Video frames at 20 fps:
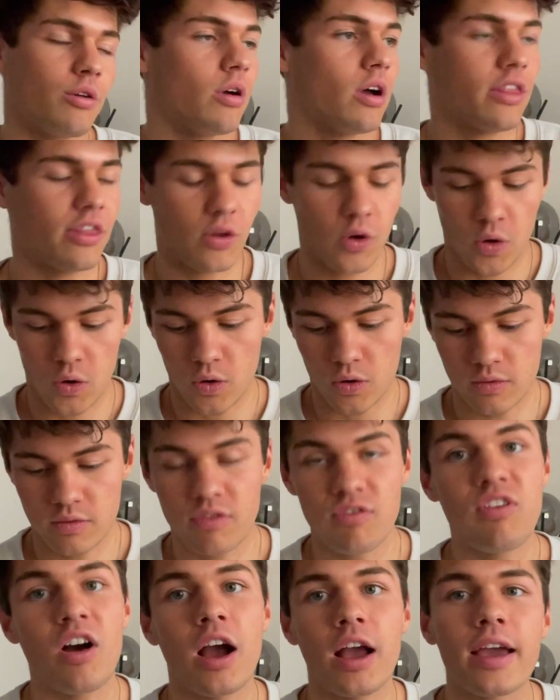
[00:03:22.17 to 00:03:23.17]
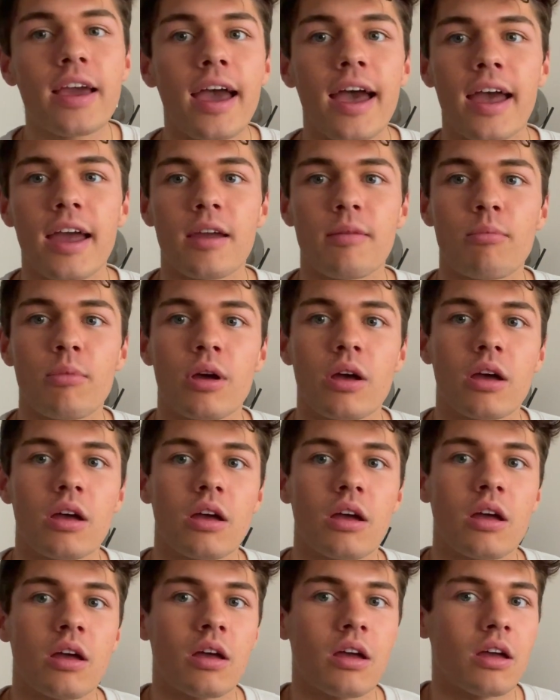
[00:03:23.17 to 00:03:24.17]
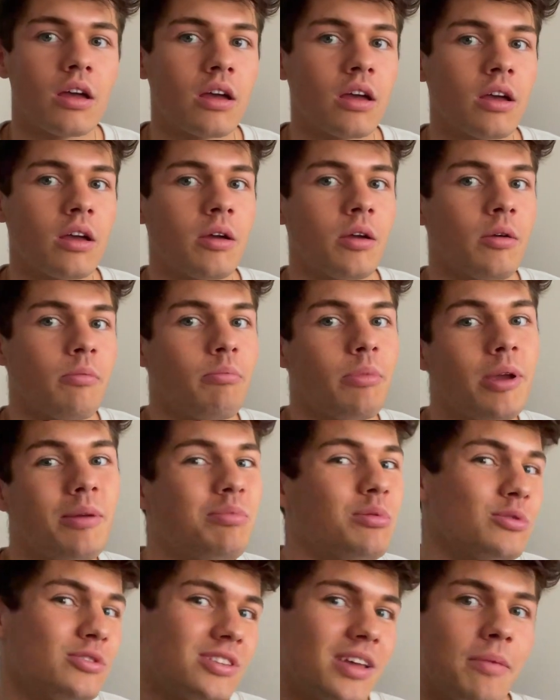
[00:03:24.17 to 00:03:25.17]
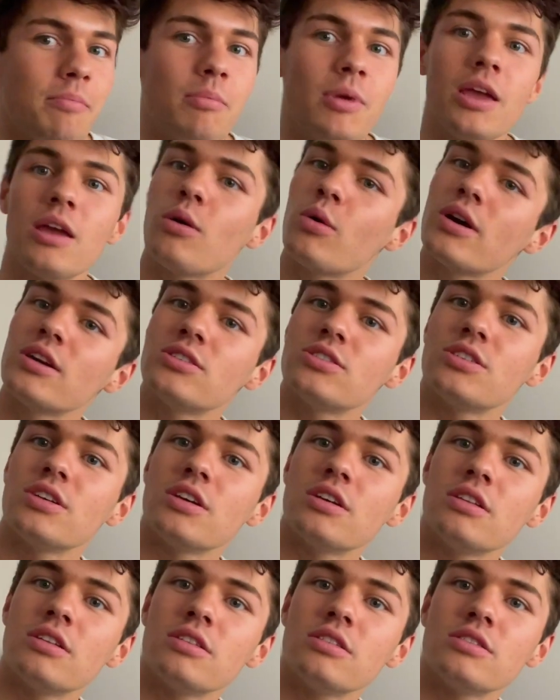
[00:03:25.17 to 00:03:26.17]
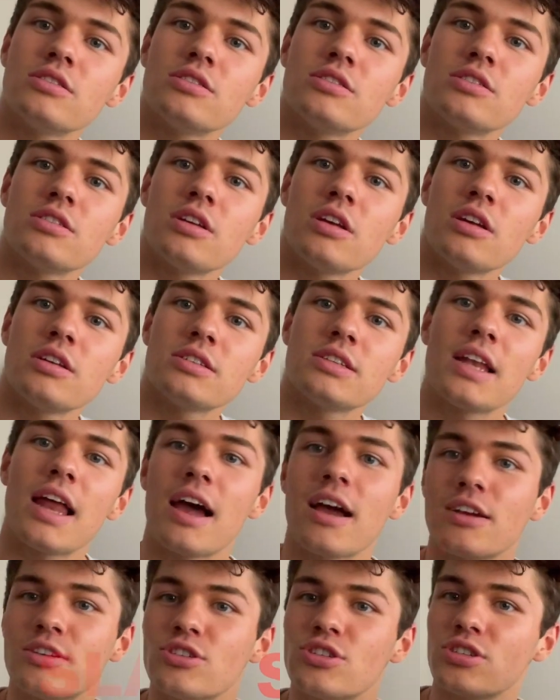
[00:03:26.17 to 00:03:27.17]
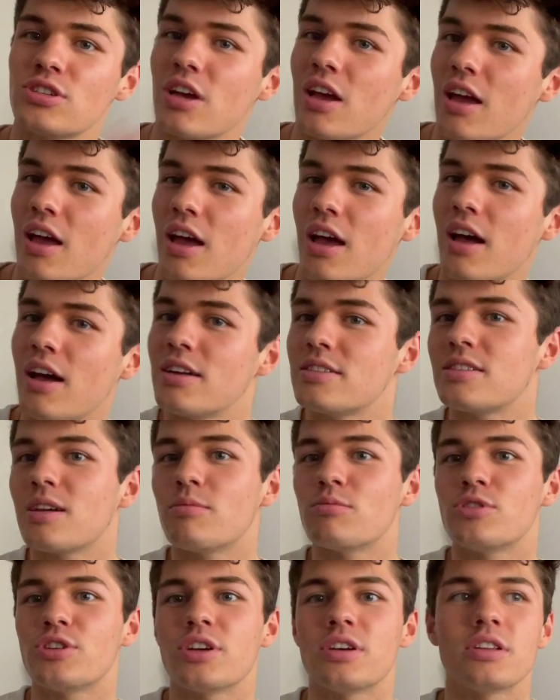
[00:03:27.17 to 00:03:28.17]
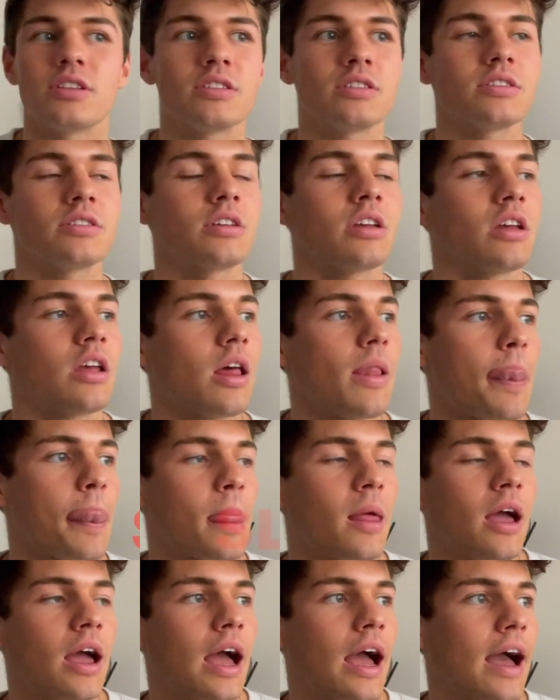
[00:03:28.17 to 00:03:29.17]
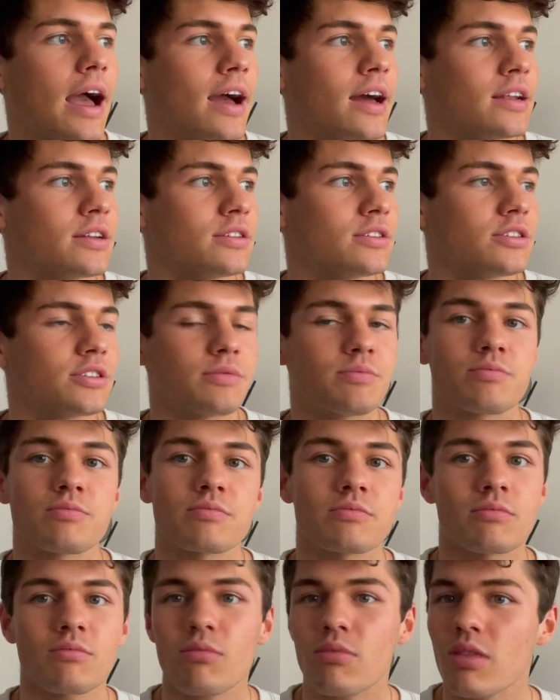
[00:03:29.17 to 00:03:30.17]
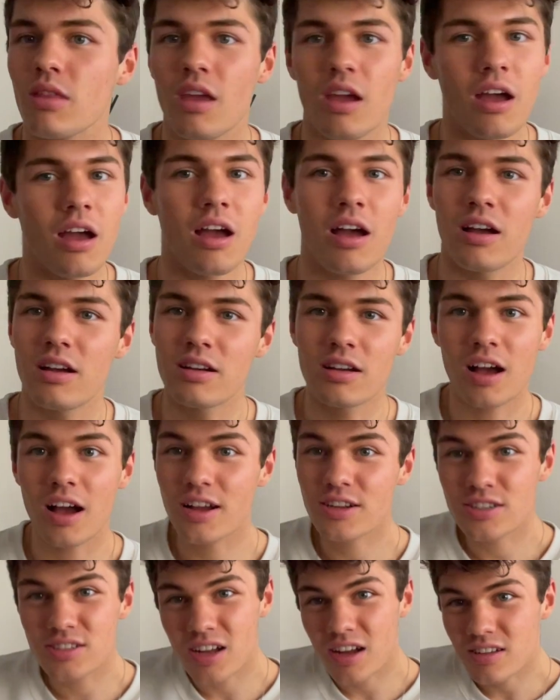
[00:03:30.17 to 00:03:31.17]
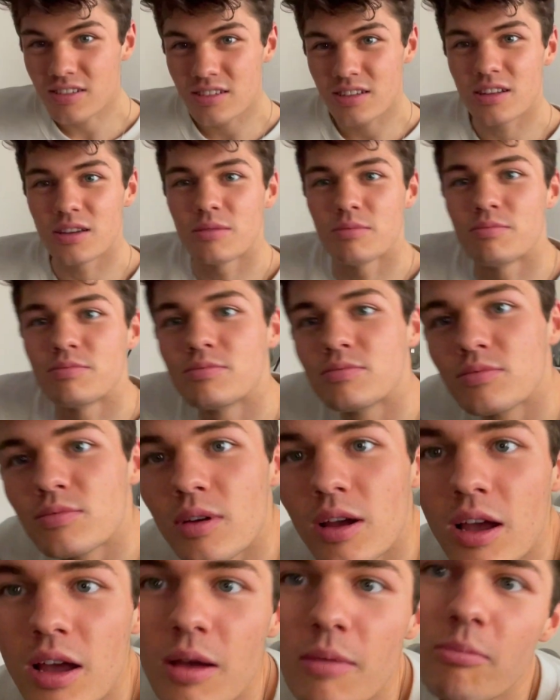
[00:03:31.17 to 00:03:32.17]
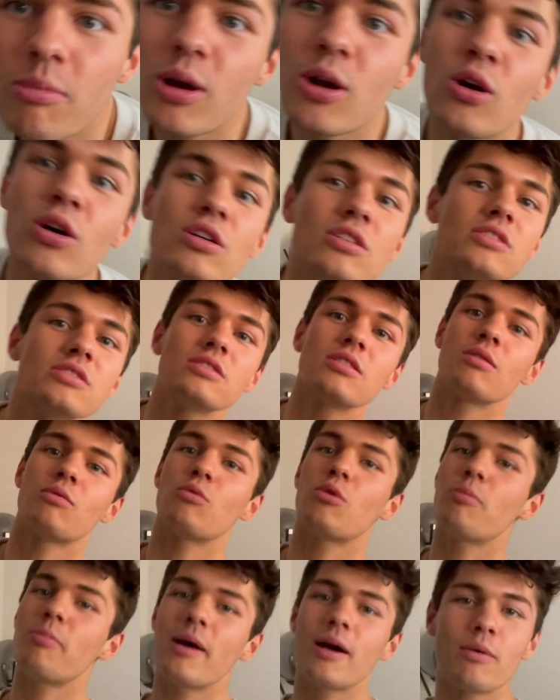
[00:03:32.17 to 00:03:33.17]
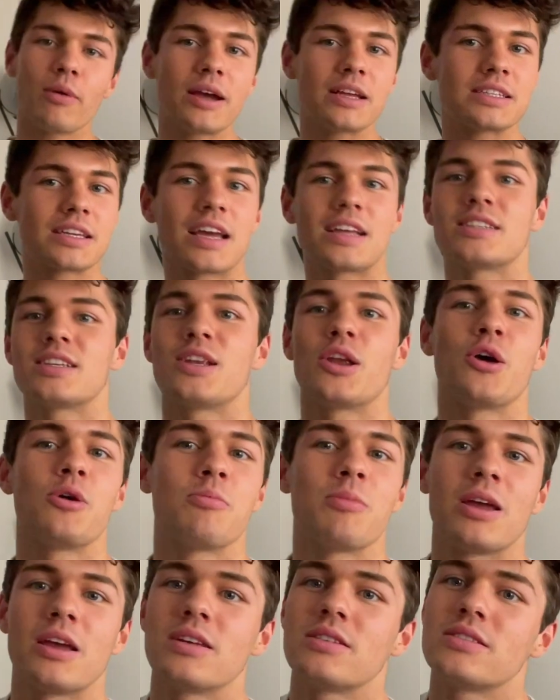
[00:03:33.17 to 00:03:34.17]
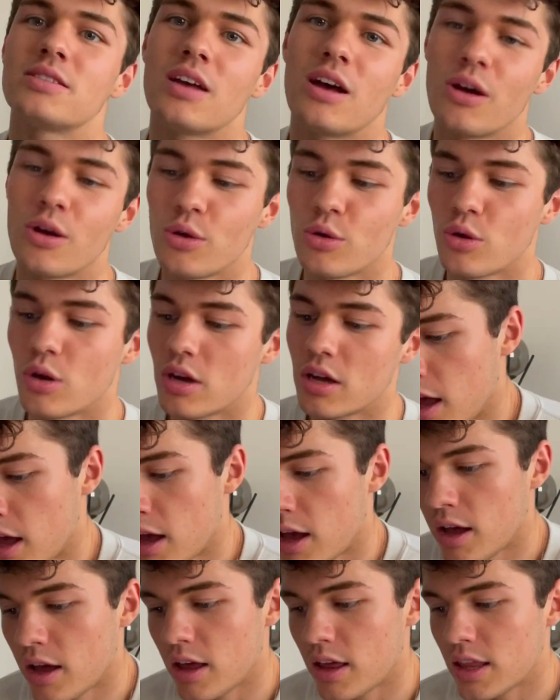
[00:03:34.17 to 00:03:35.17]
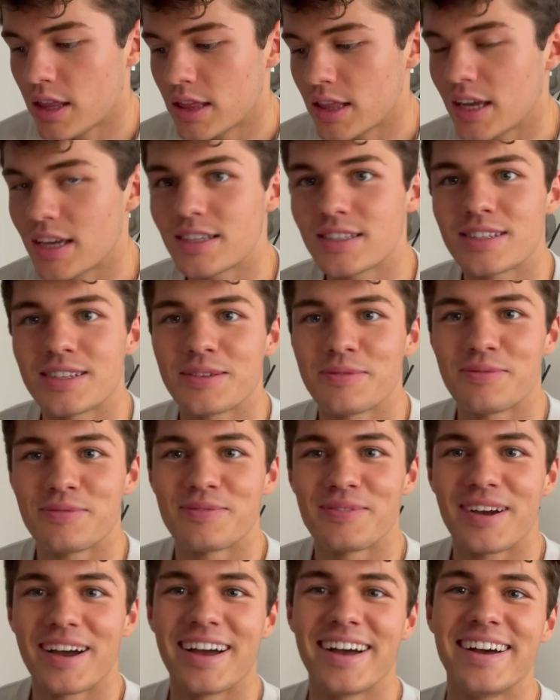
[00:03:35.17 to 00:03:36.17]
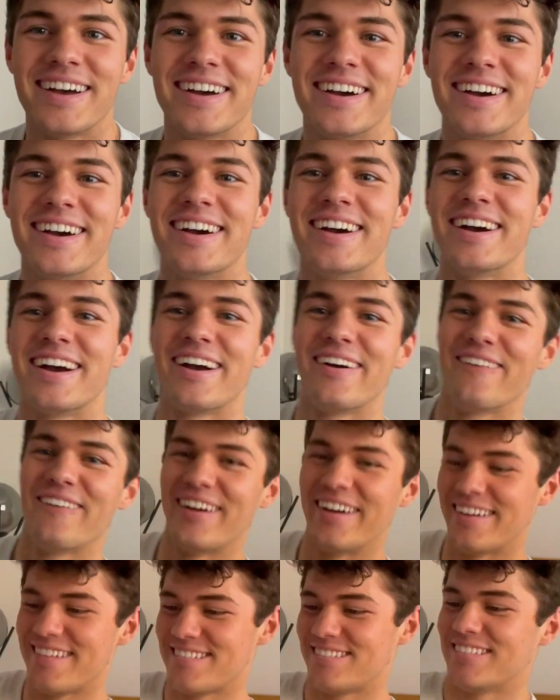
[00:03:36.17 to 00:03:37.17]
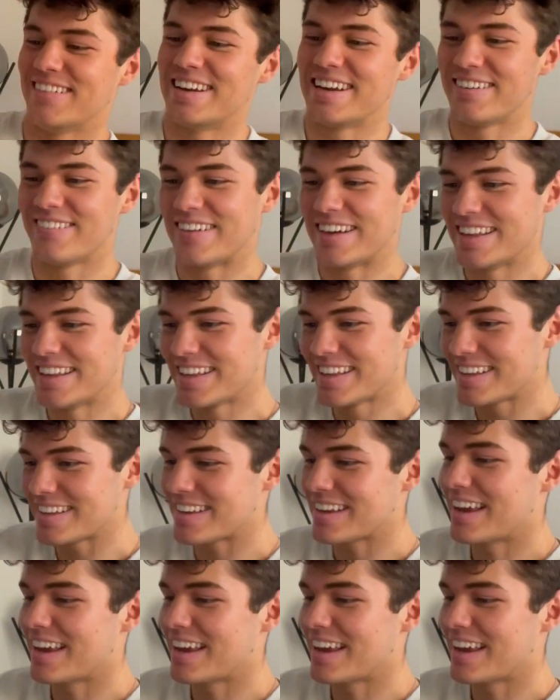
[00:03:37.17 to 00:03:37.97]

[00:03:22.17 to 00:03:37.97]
I thought, fun game. People send me questions / assumptions, and I just answer them, because what better way to get to know me? So there's some quite funny ones,